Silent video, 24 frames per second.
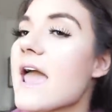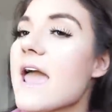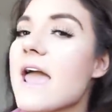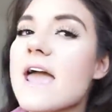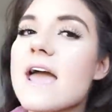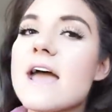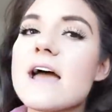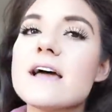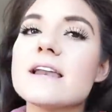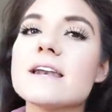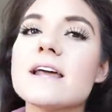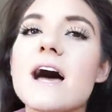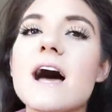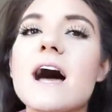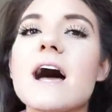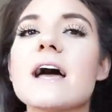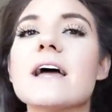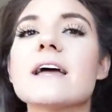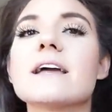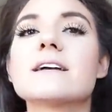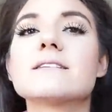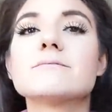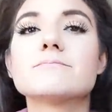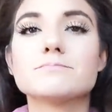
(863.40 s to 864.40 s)

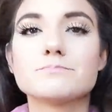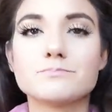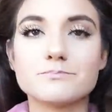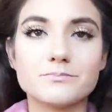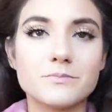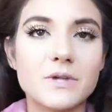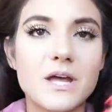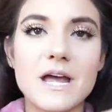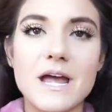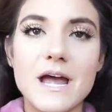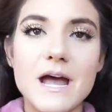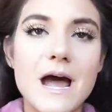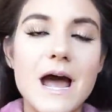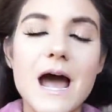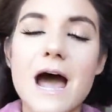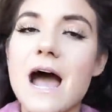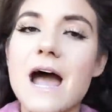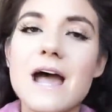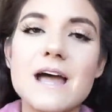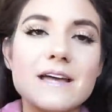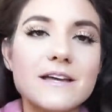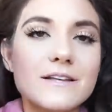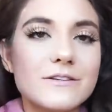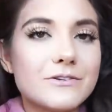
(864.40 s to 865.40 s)
and
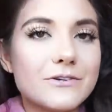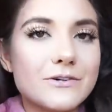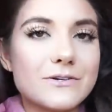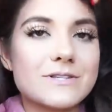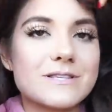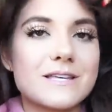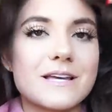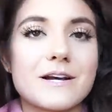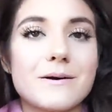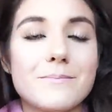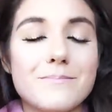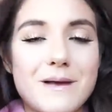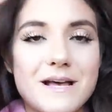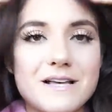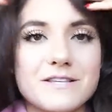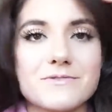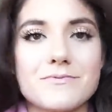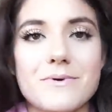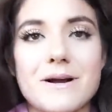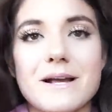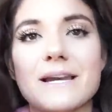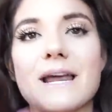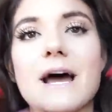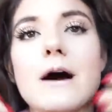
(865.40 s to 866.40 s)
it looks like a mess right